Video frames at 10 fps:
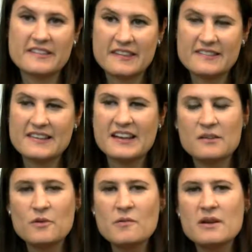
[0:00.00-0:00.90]
succeed,
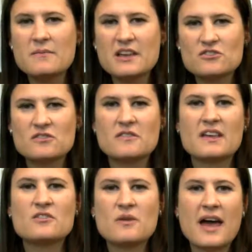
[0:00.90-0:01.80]
and we want to make sure
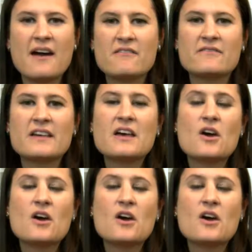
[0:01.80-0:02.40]
that you have